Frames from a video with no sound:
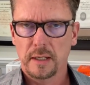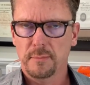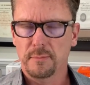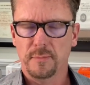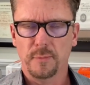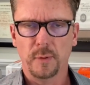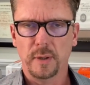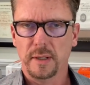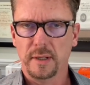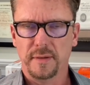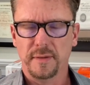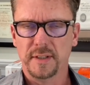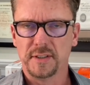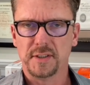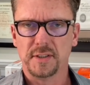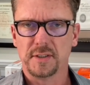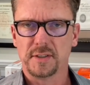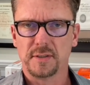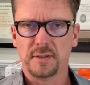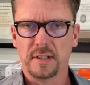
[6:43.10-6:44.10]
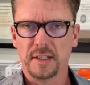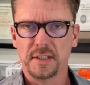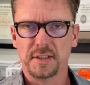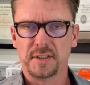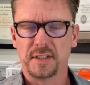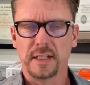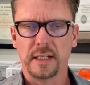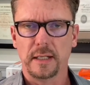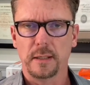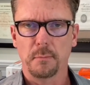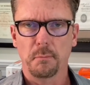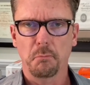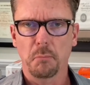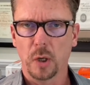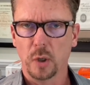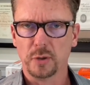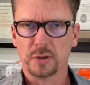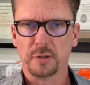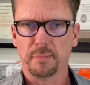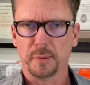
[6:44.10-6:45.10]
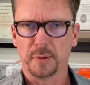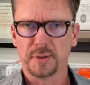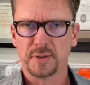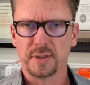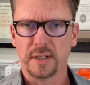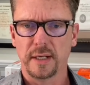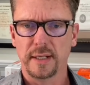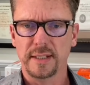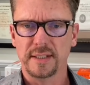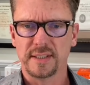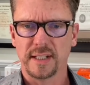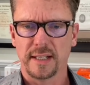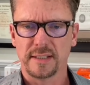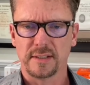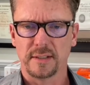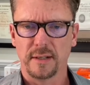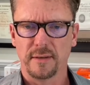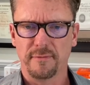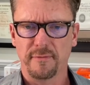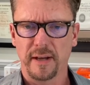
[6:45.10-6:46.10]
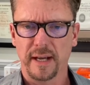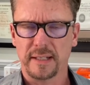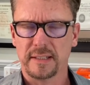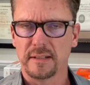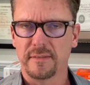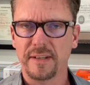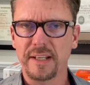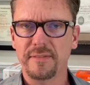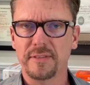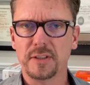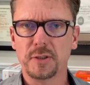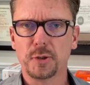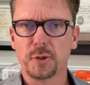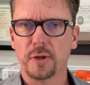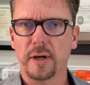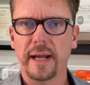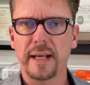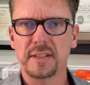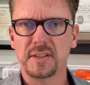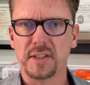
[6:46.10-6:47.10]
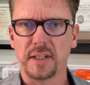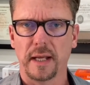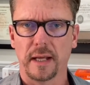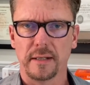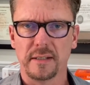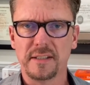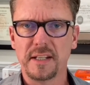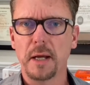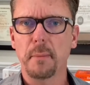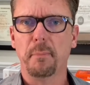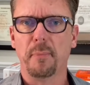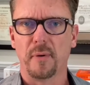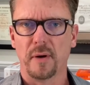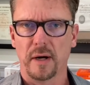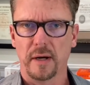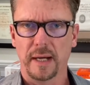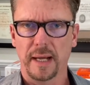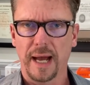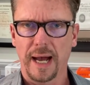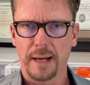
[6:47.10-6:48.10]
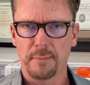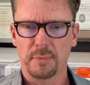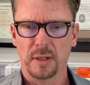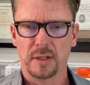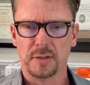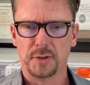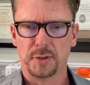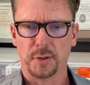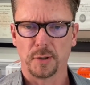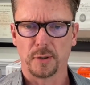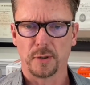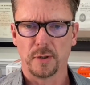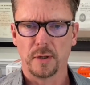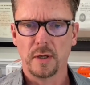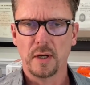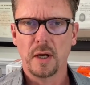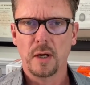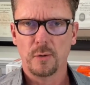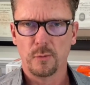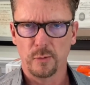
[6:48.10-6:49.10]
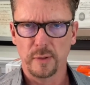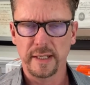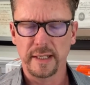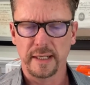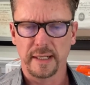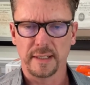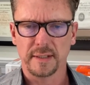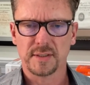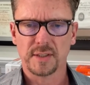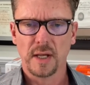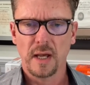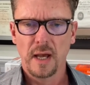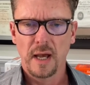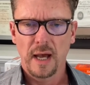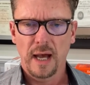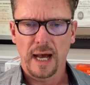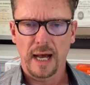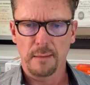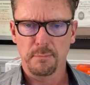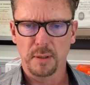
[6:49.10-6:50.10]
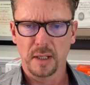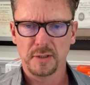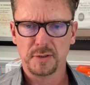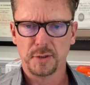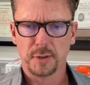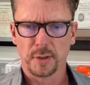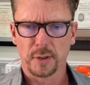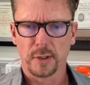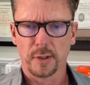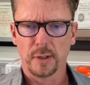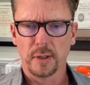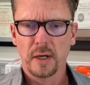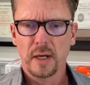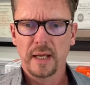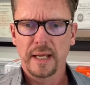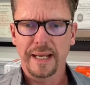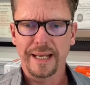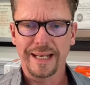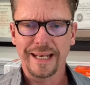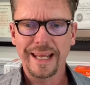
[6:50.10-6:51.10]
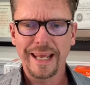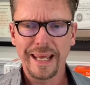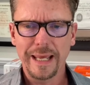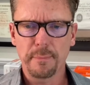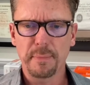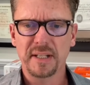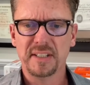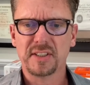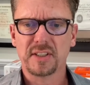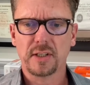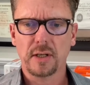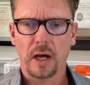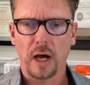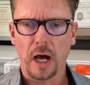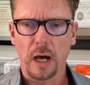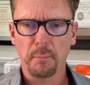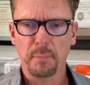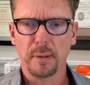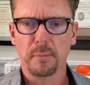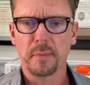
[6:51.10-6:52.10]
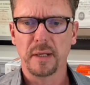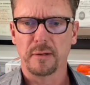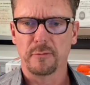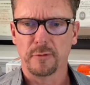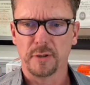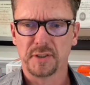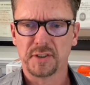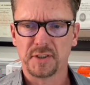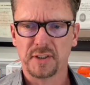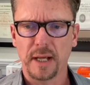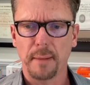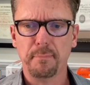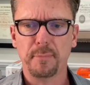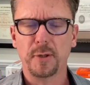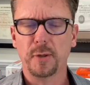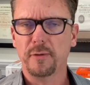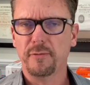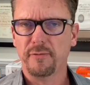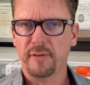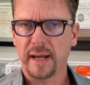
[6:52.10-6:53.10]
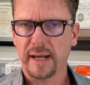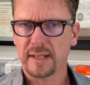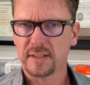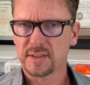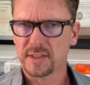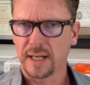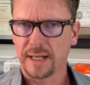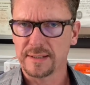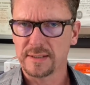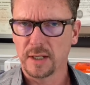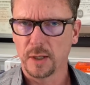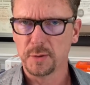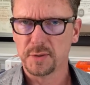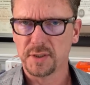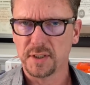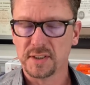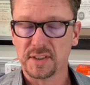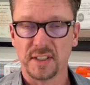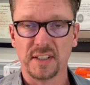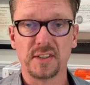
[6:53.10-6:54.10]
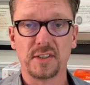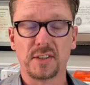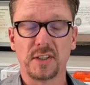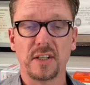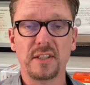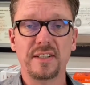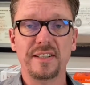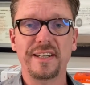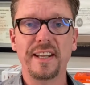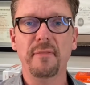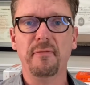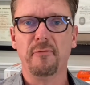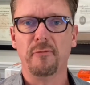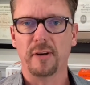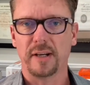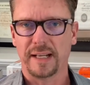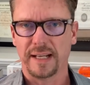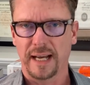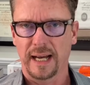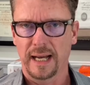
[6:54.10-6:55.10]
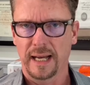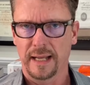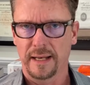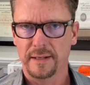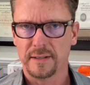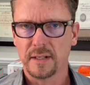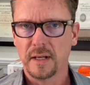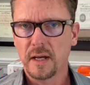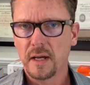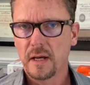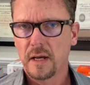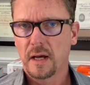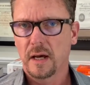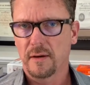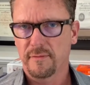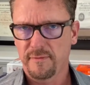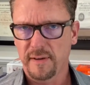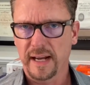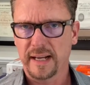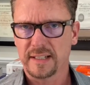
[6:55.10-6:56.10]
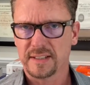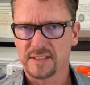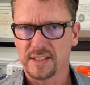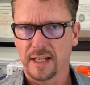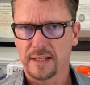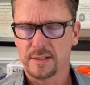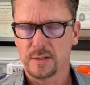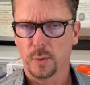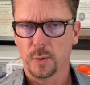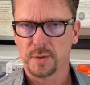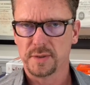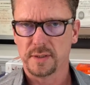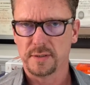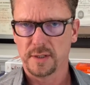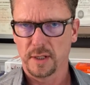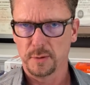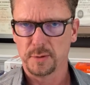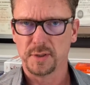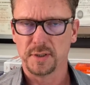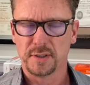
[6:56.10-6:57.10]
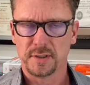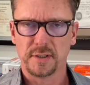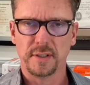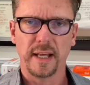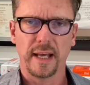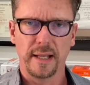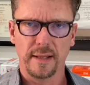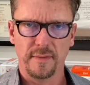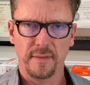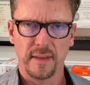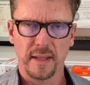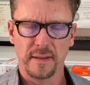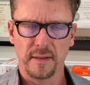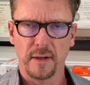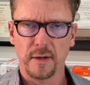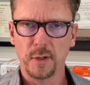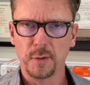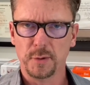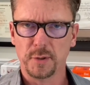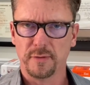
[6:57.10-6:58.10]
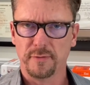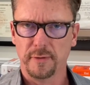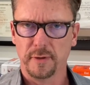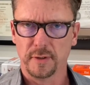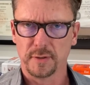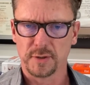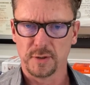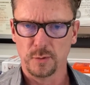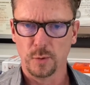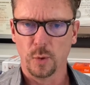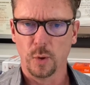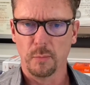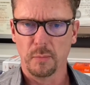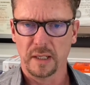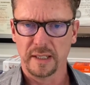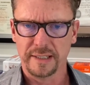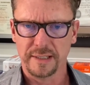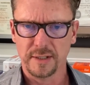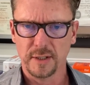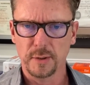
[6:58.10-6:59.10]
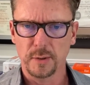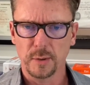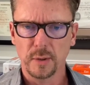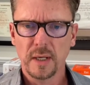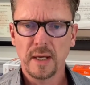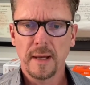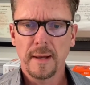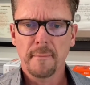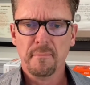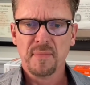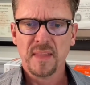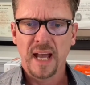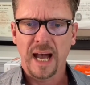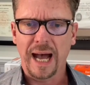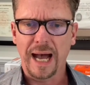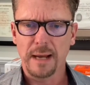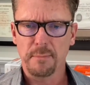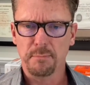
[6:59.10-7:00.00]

we, this is listed in multiple studies as an effect of even transient, temporary high blood sugar readings. High blood sugar inhibits complement receptor phagocytosis. This is a different kind of phagocytosis that, than the neutrophils normally do. High